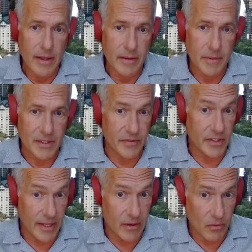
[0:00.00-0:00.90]
Because if you
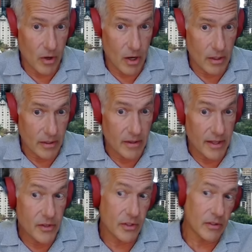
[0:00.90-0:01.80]
get it wrong,
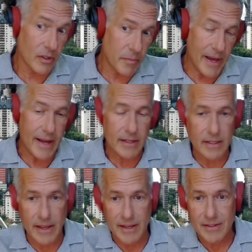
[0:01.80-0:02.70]
then you can look back
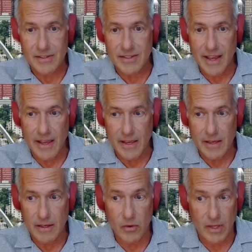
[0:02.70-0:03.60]
and
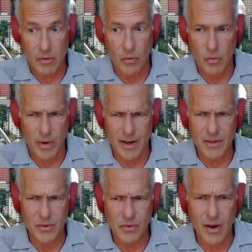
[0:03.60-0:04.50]
say, okay, well, what did I
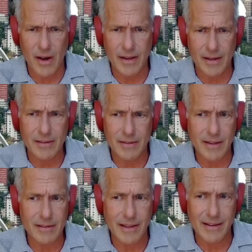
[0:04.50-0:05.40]
do wrong? And
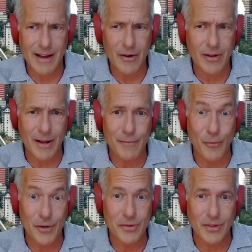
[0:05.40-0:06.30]
how can I
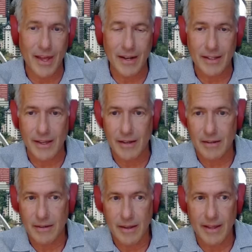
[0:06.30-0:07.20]
avoid doing that again?
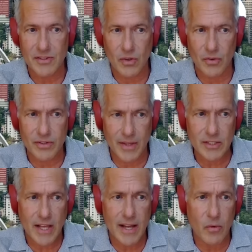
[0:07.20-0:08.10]
And so
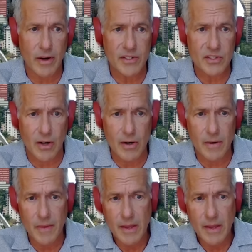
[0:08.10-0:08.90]
that's kind of where I start.